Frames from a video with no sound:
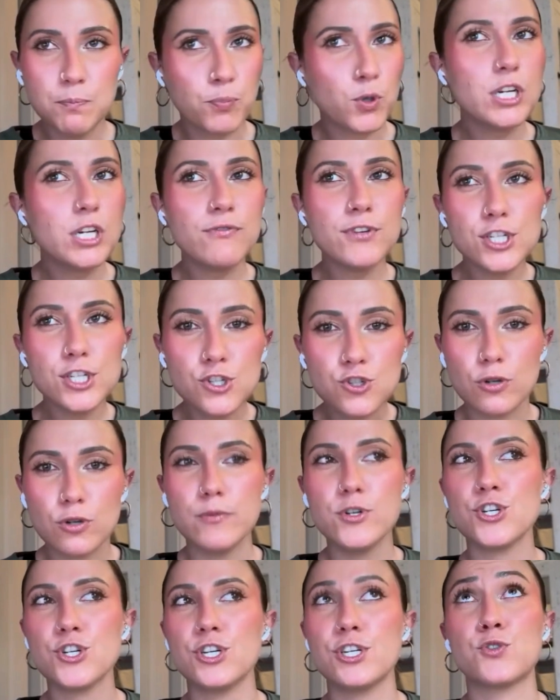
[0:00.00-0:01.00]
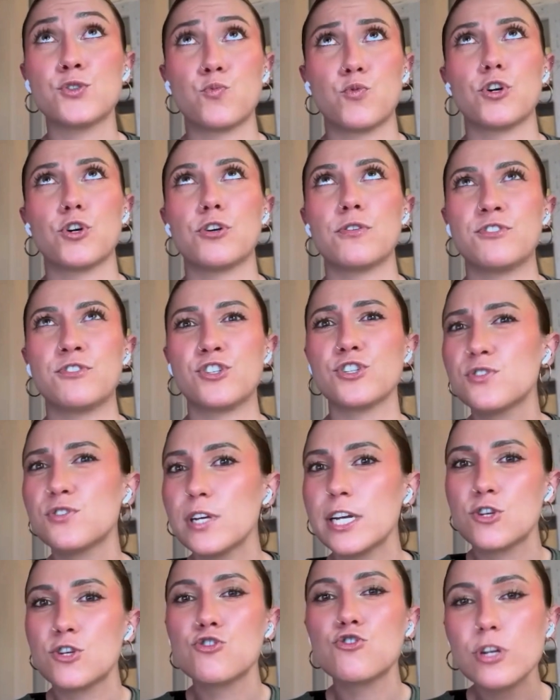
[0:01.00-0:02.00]
previous scrimmages were just
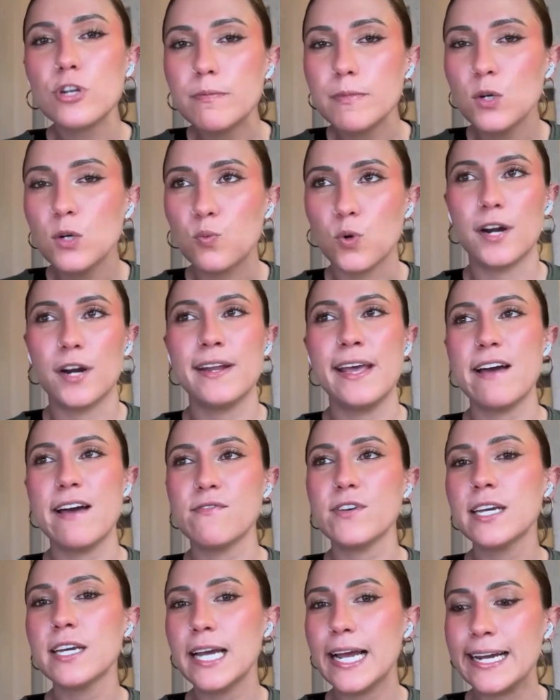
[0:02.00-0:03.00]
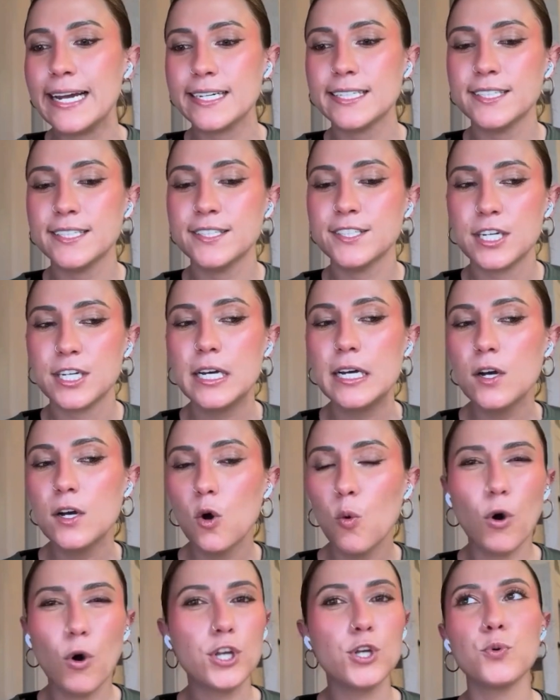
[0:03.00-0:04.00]
extremely run heavy. And
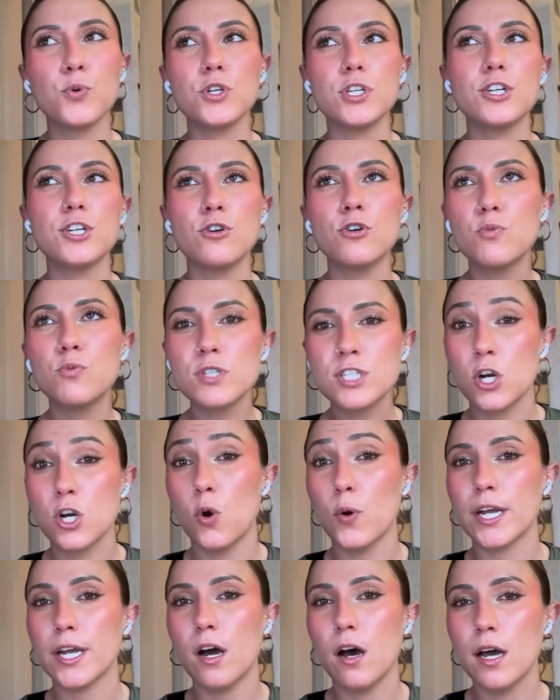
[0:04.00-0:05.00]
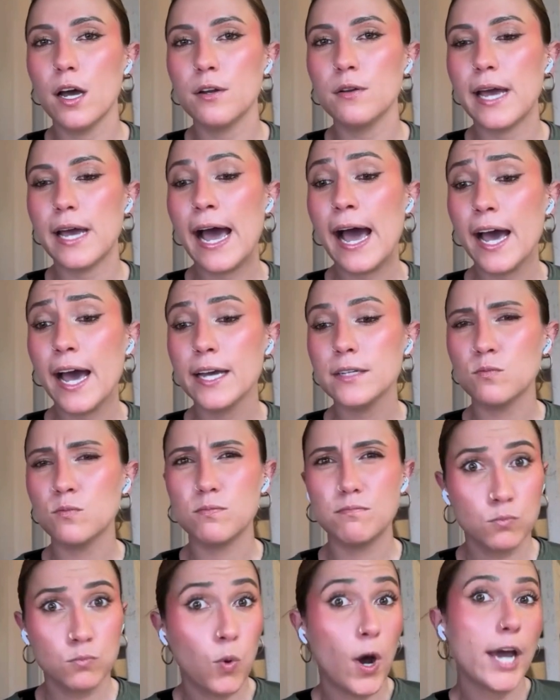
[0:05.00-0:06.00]
while you really know what was going on at
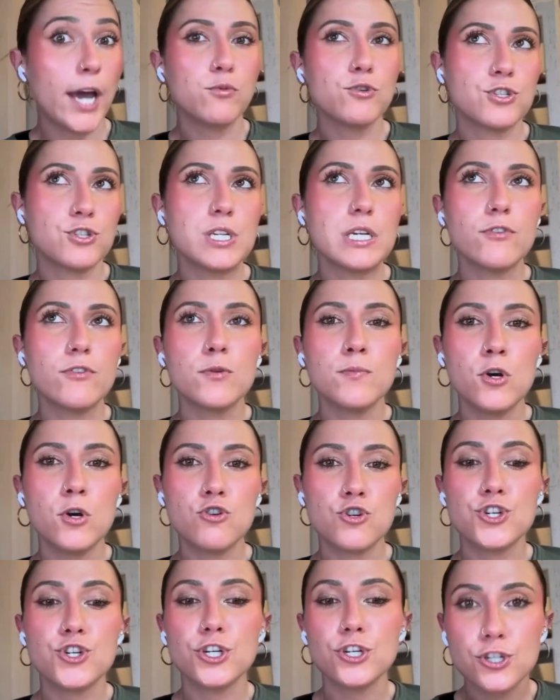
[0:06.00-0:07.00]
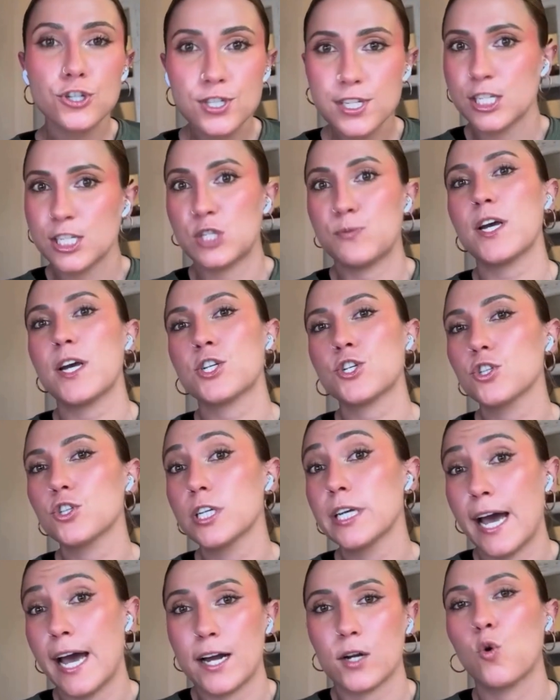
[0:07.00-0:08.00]
wide receiver most years,
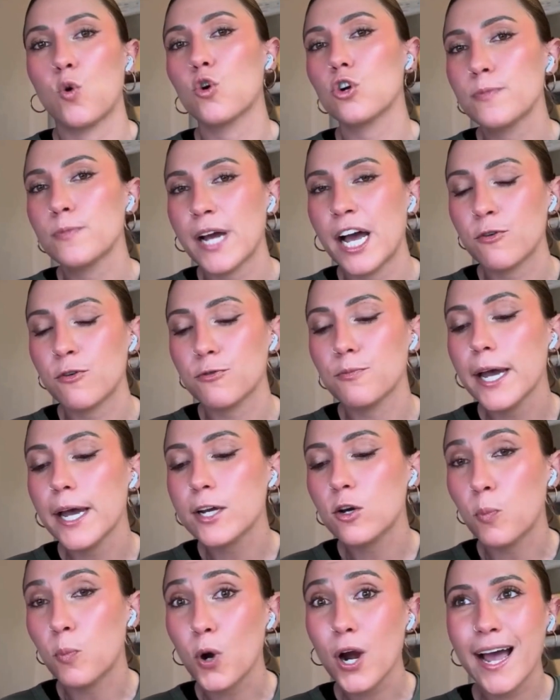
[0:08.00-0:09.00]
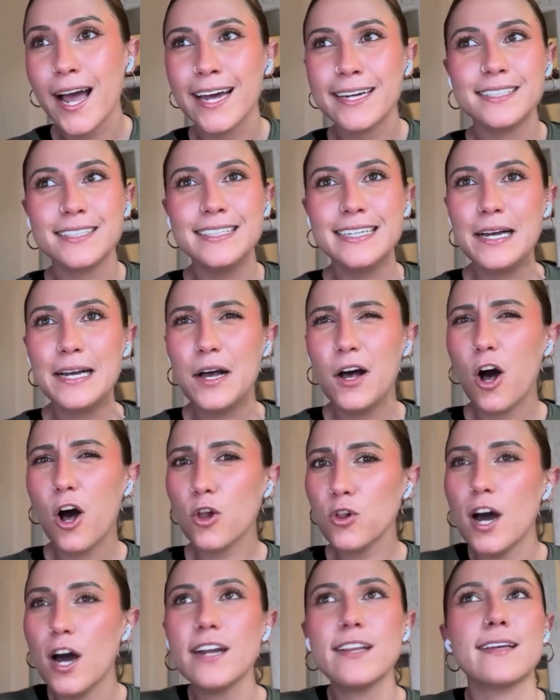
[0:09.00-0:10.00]
especially at quarterback with Michael Pratt, a
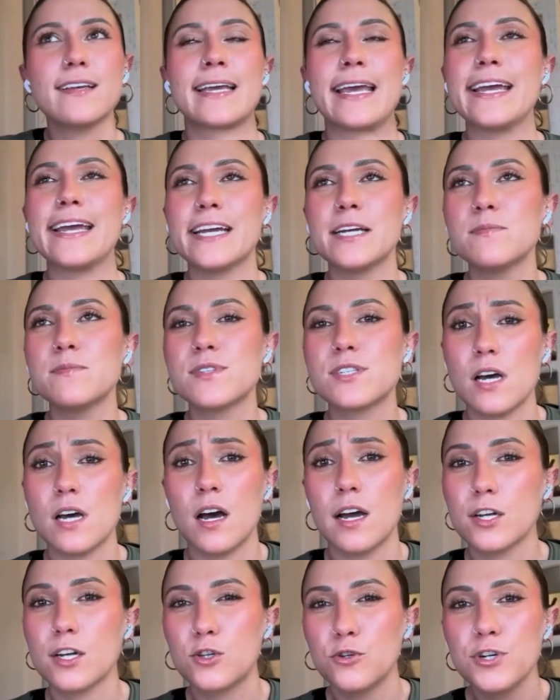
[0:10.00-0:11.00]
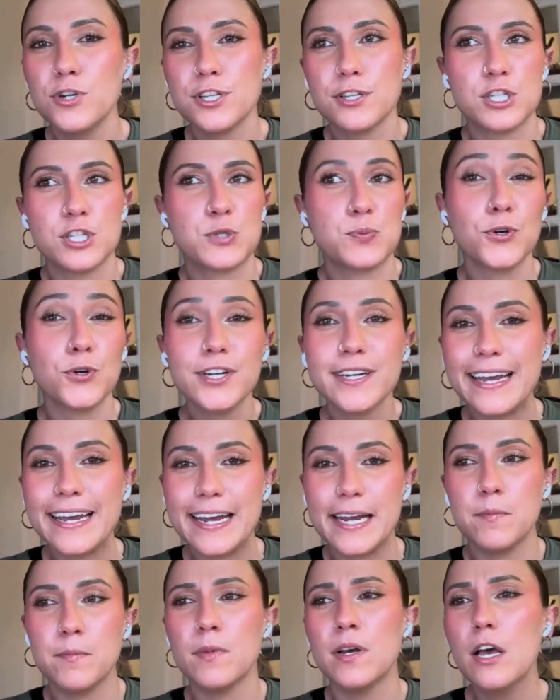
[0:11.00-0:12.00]
lot of the games, uh, including the spring
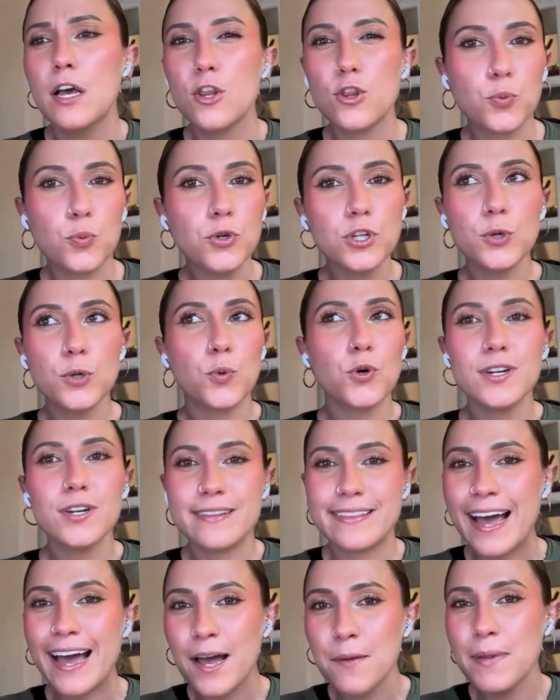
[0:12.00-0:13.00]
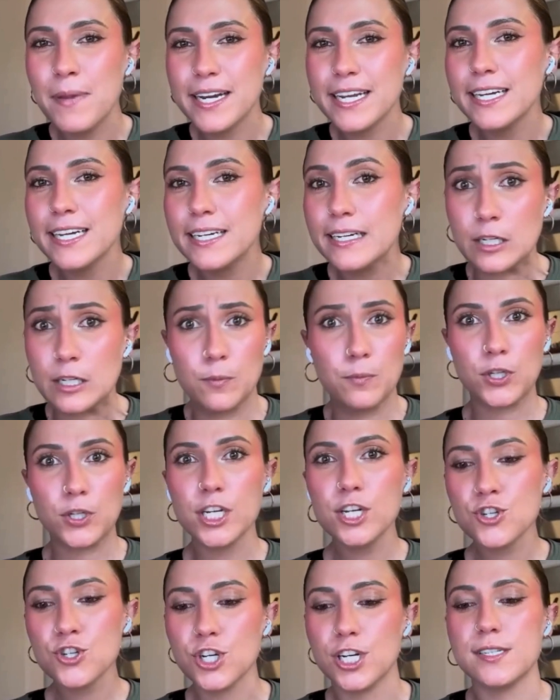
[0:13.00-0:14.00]
game, there really weren't that many
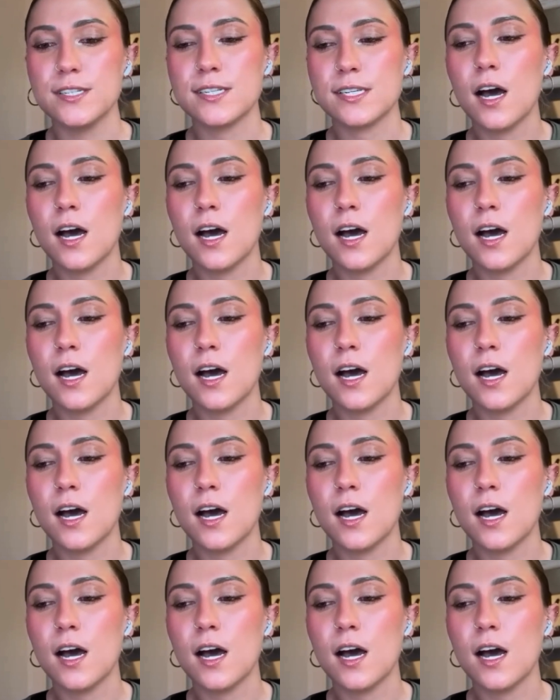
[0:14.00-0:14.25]
completions.